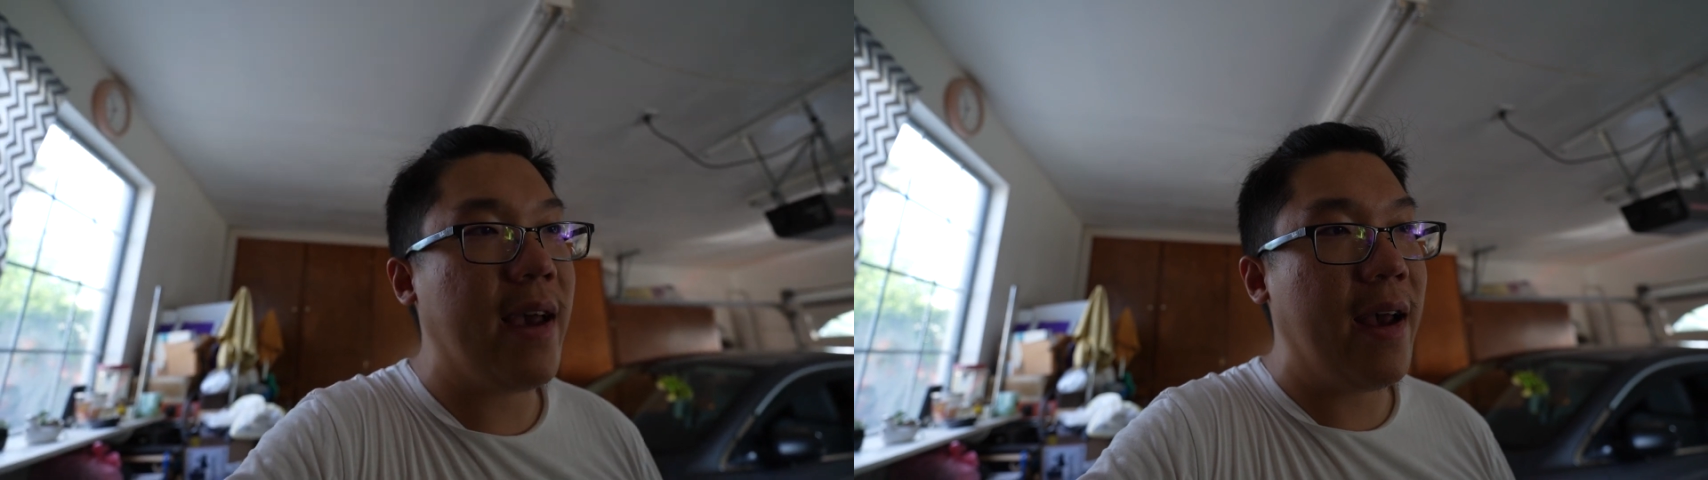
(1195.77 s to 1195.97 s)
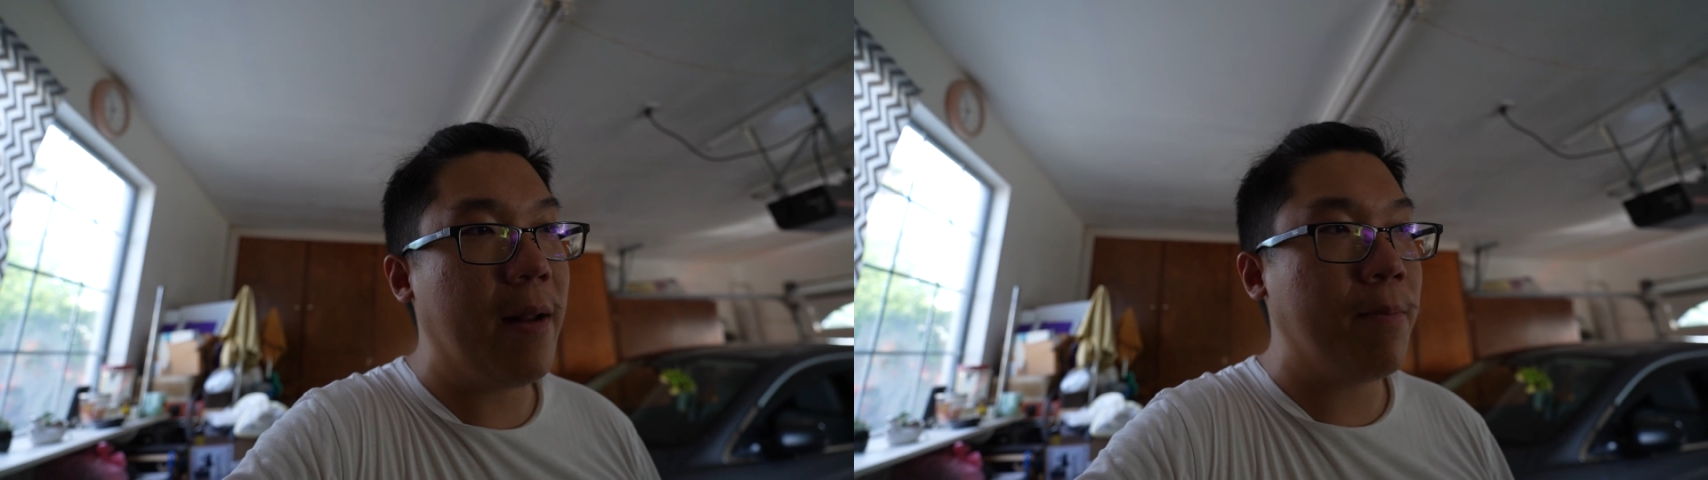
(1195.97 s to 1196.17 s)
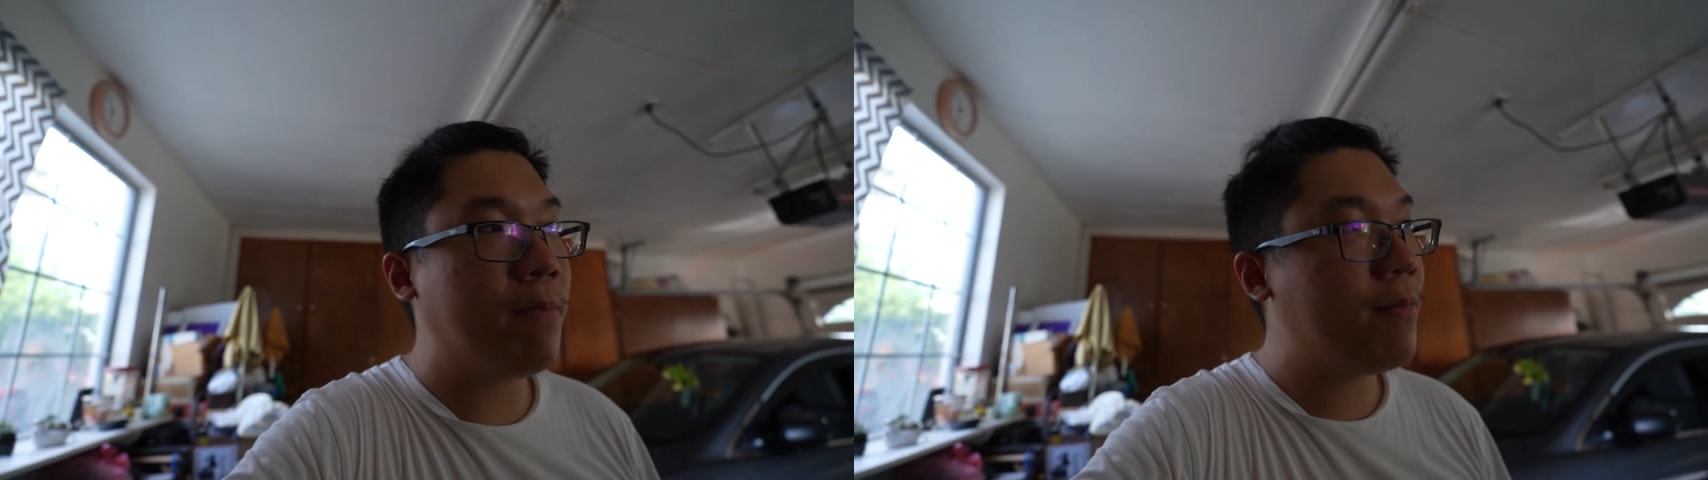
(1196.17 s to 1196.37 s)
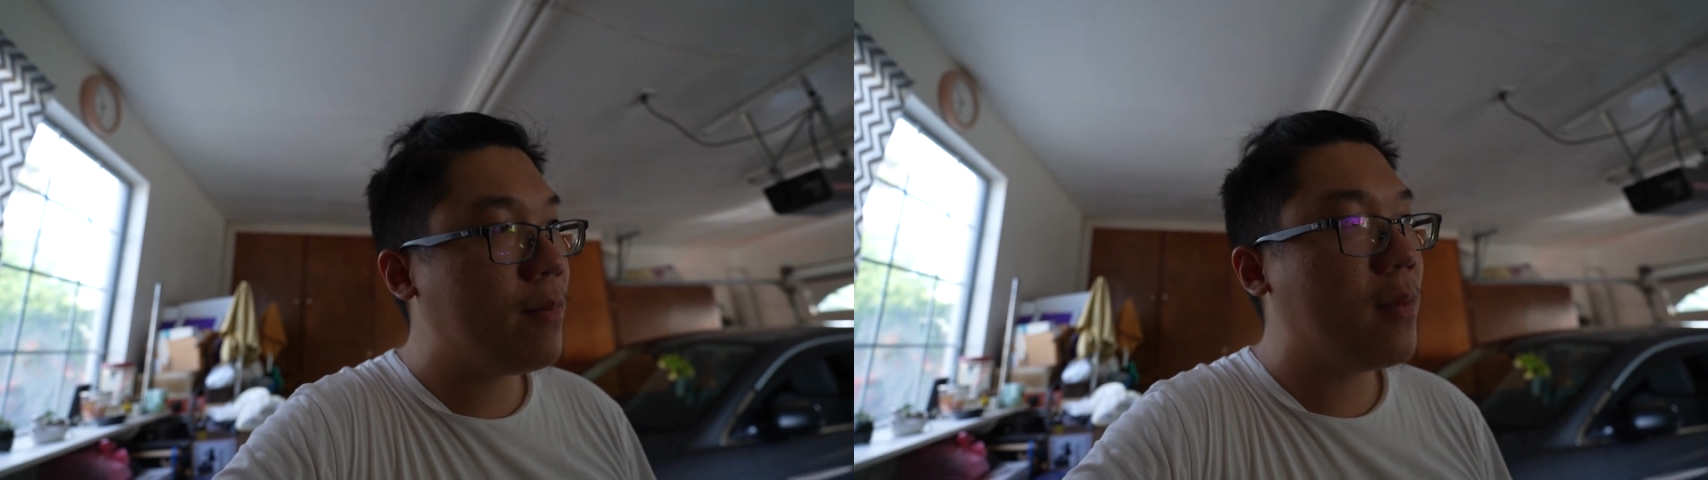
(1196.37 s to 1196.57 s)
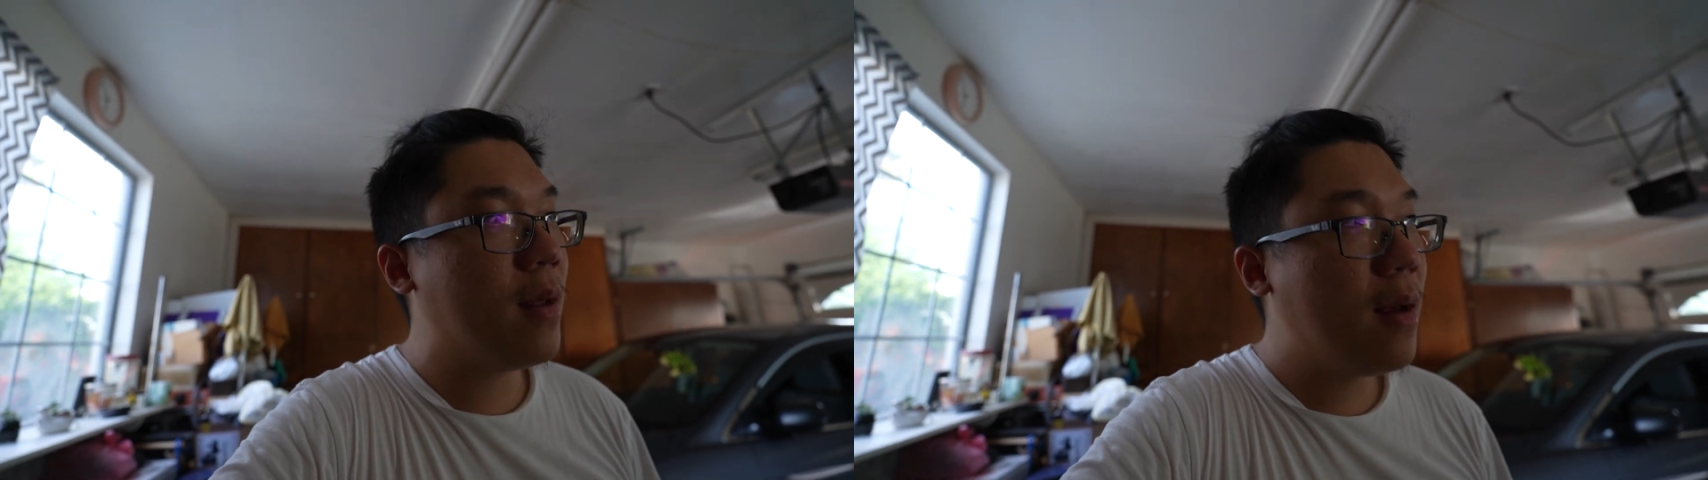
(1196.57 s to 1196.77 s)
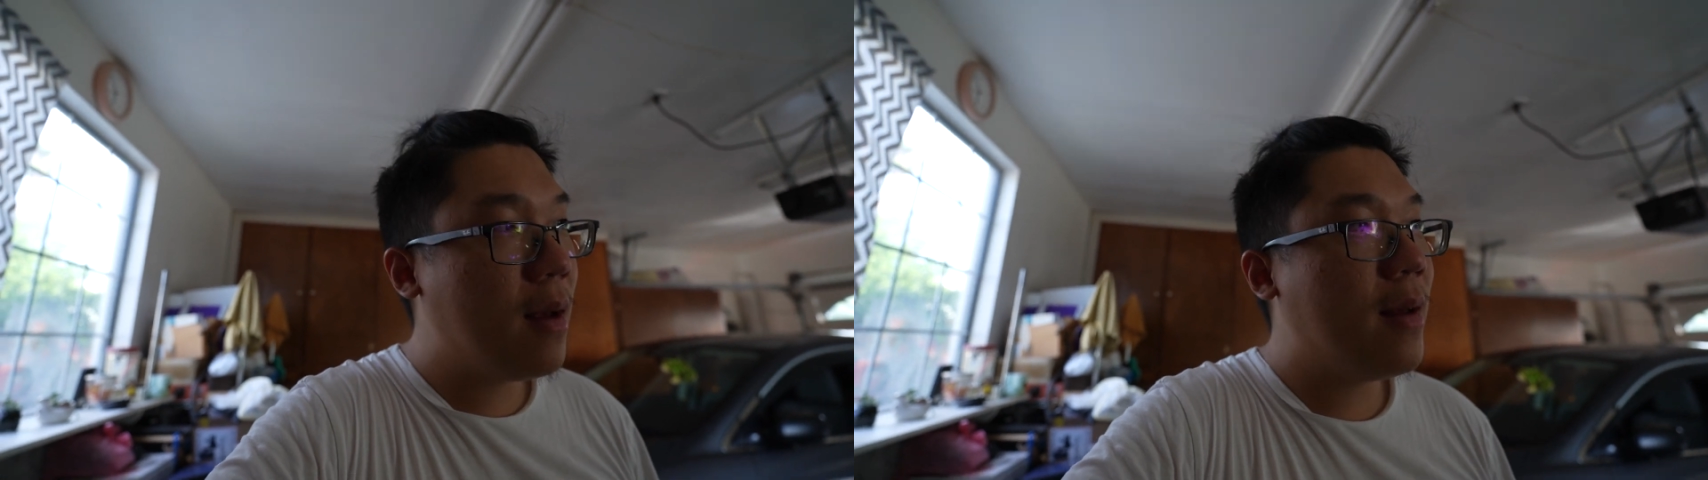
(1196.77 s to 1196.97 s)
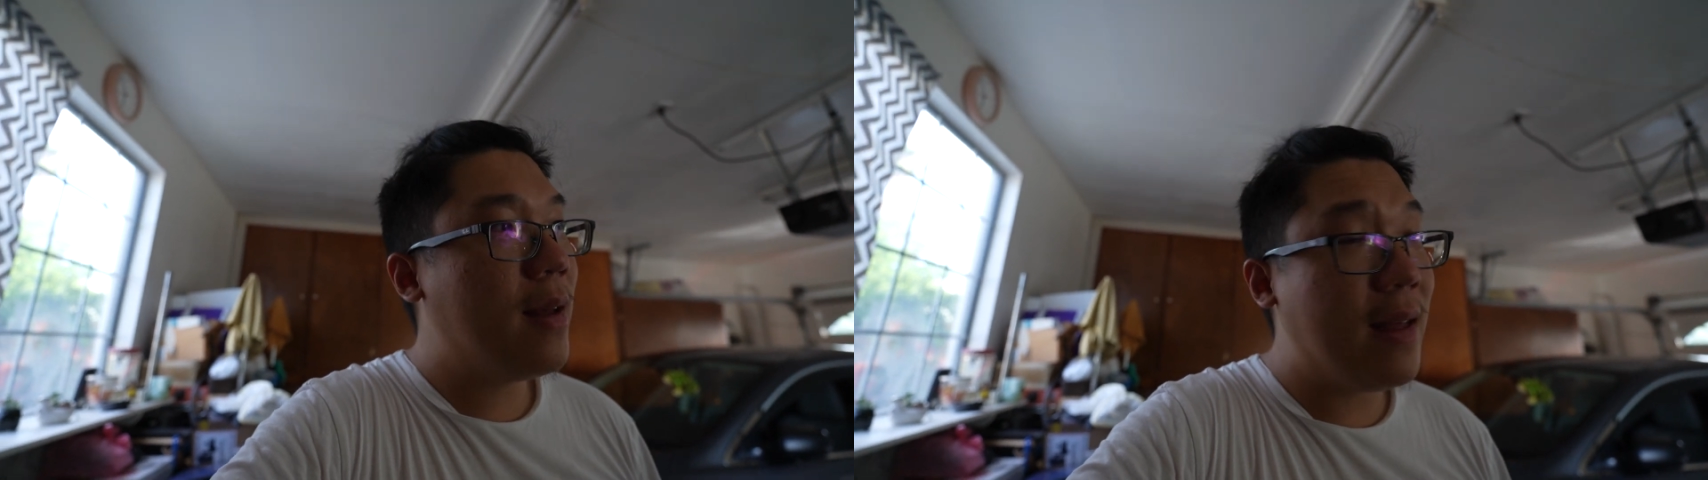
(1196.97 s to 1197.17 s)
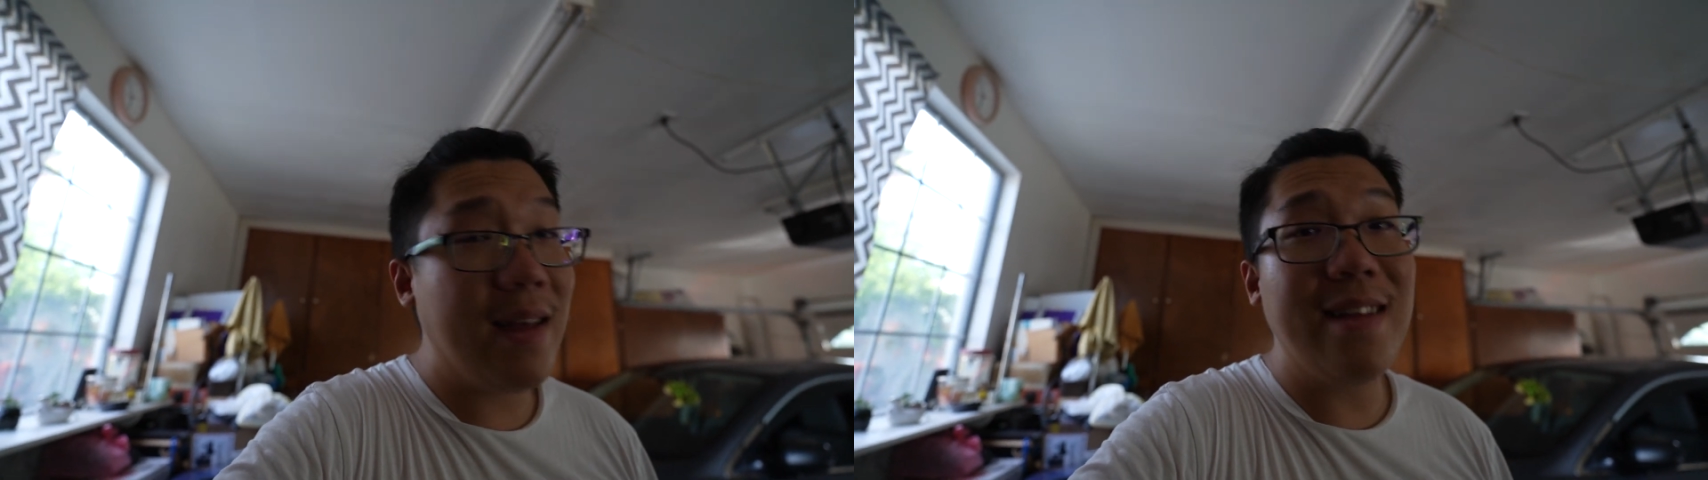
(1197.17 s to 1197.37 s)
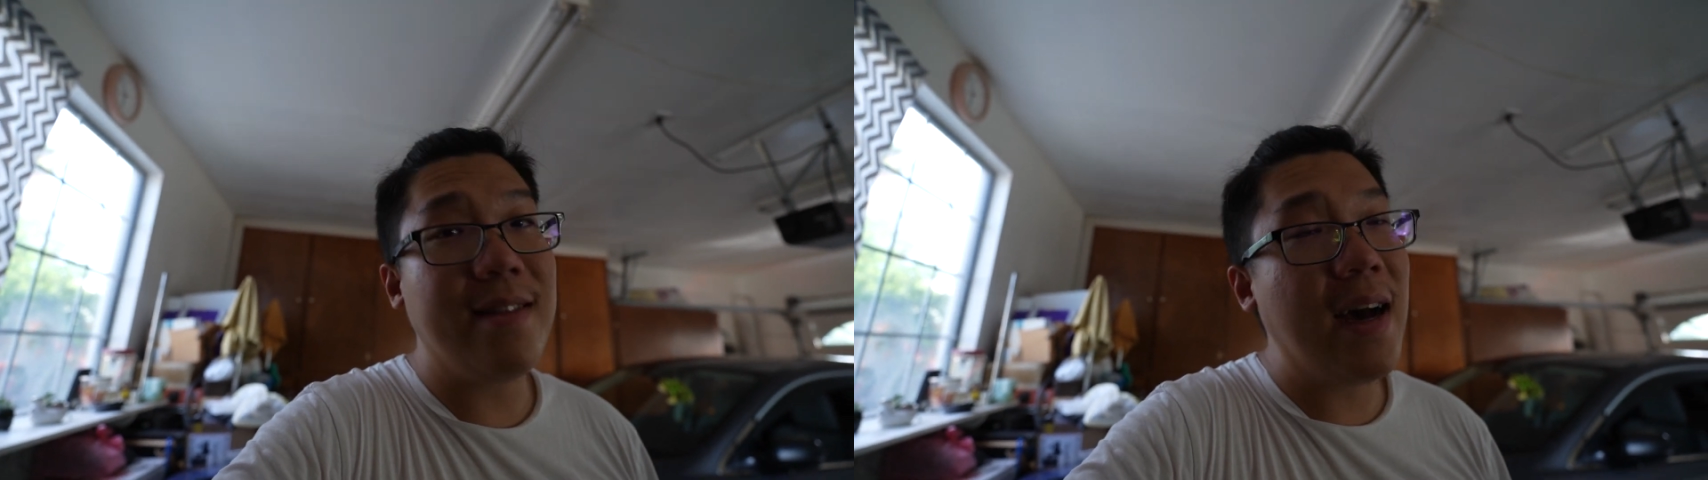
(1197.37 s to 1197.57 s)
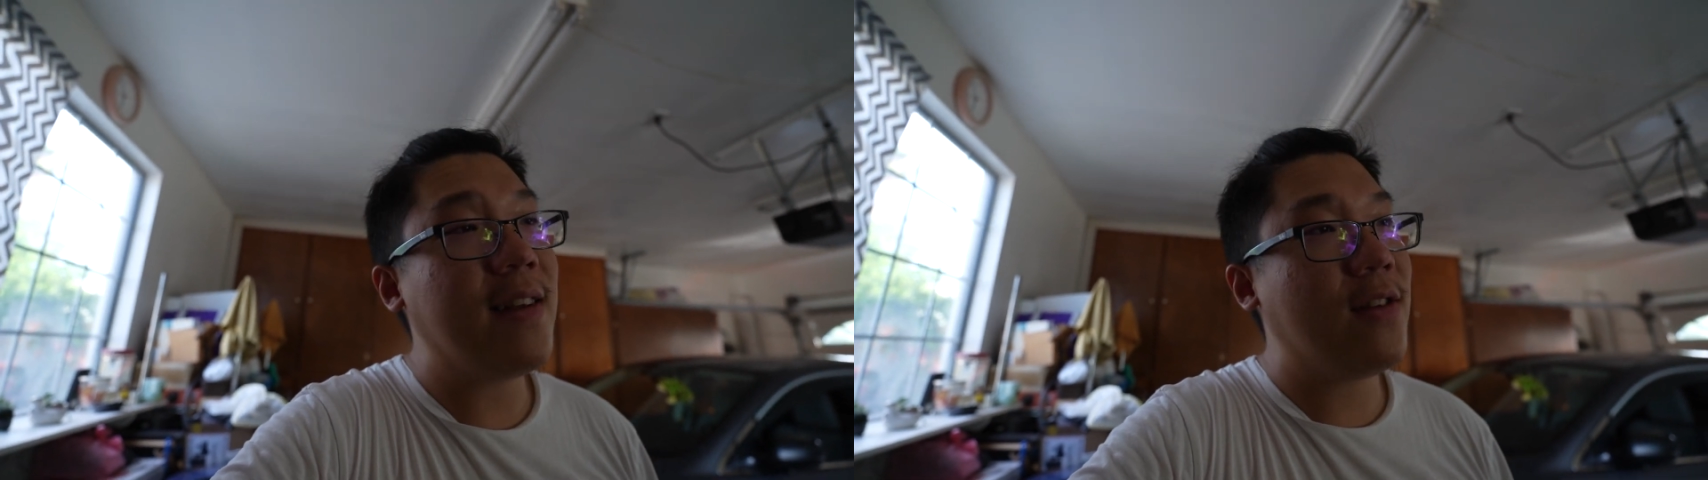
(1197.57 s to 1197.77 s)
and it's
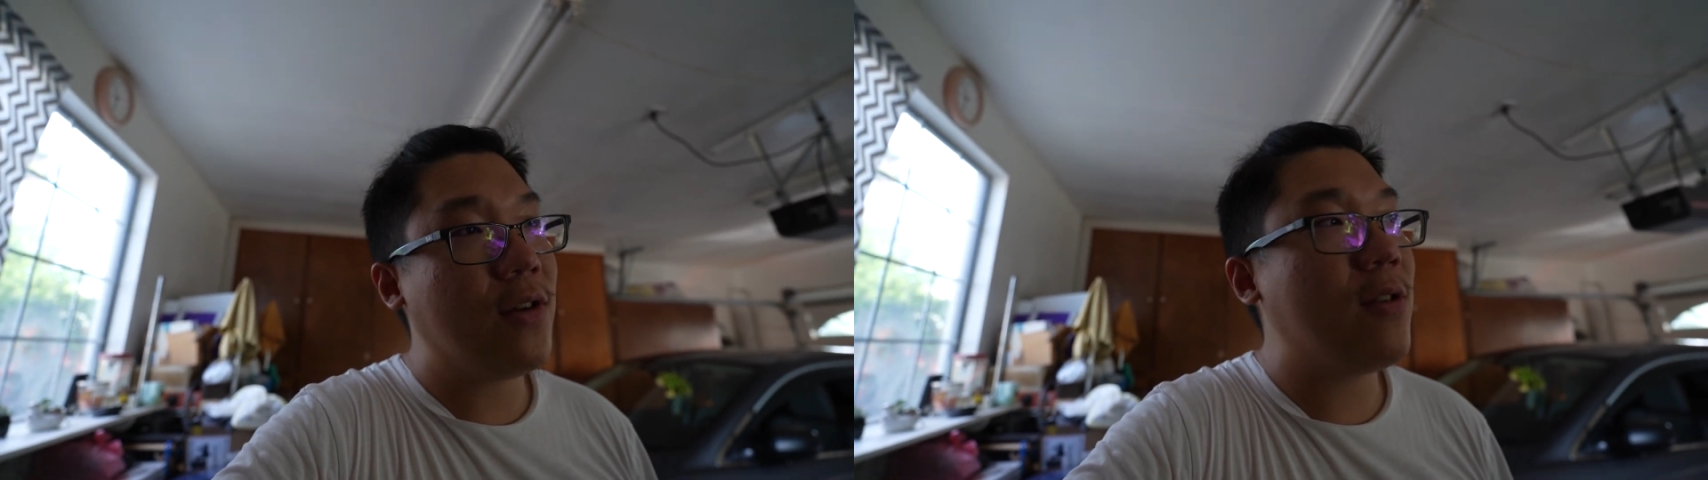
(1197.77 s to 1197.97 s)
nice, dude.